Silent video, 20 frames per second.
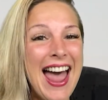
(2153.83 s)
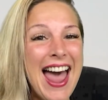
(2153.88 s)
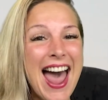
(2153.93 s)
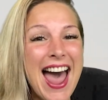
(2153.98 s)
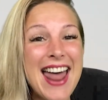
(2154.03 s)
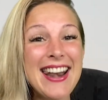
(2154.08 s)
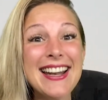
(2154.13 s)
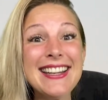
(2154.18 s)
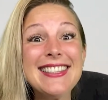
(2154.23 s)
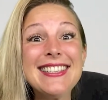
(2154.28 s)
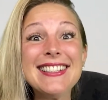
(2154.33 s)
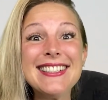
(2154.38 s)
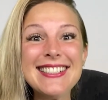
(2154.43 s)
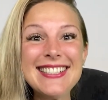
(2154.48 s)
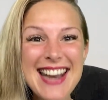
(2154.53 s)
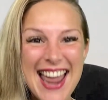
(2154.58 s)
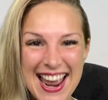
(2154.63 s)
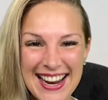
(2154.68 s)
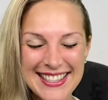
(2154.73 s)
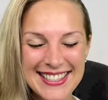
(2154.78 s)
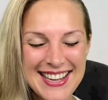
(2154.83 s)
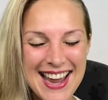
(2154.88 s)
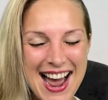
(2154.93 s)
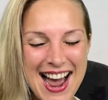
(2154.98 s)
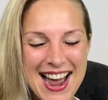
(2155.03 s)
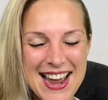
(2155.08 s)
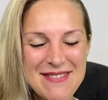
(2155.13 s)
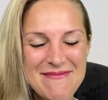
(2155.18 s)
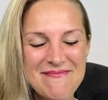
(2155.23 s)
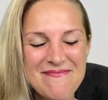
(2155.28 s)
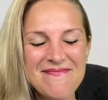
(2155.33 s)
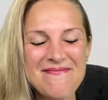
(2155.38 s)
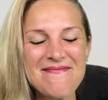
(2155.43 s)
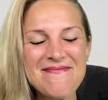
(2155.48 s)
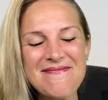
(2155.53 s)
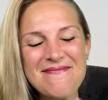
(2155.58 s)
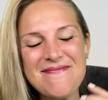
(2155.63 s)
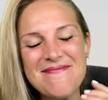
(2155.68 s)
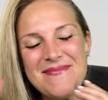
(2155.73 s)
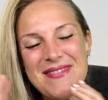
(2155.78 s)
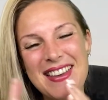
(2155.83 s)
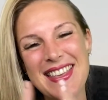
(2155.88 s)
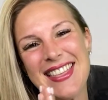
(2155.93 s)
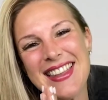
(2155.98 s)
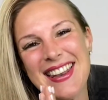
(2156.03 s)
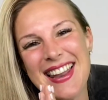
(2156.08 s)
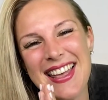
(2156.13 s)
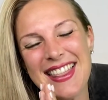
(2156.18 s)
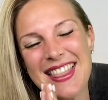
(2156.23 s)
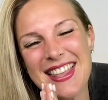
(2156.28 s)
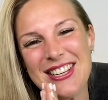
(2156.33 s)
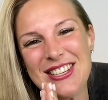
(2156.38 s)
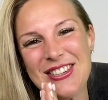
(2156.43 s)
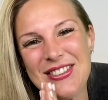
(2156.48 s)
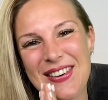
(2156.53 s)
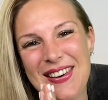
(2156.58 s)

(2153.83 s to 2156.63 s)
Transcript: And until next time, be the light that you